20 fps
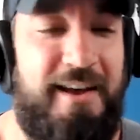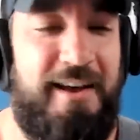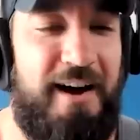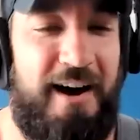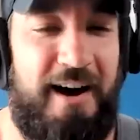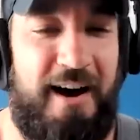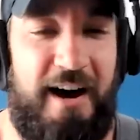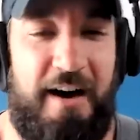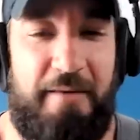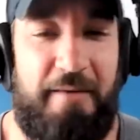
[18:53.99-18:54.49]

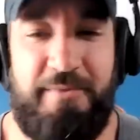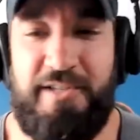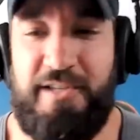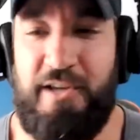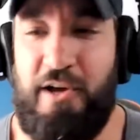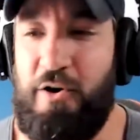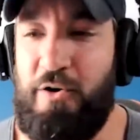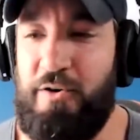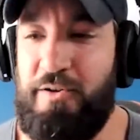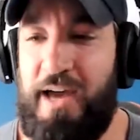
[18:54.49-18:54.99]
Um,
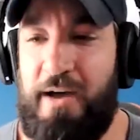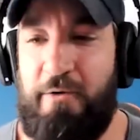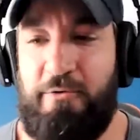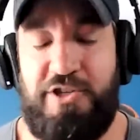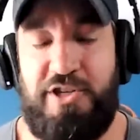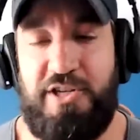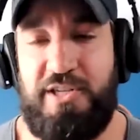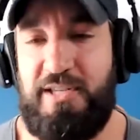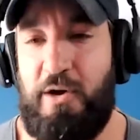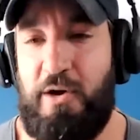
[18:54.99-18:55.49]
so that
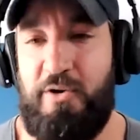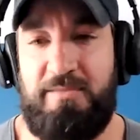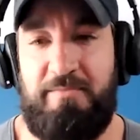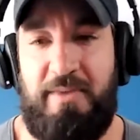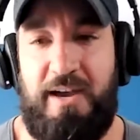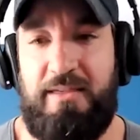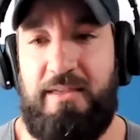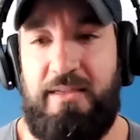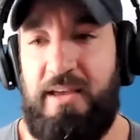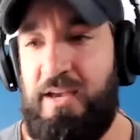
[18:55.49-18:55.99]
was just always
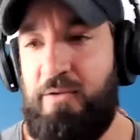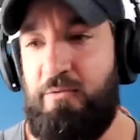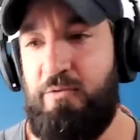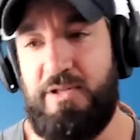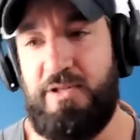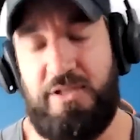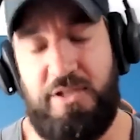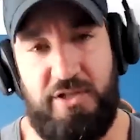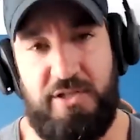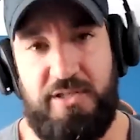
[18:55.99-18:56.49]
my thing
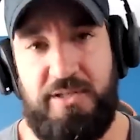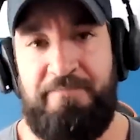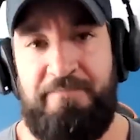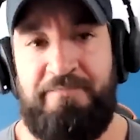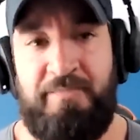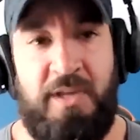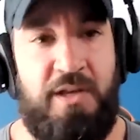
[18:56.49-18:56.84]
was just,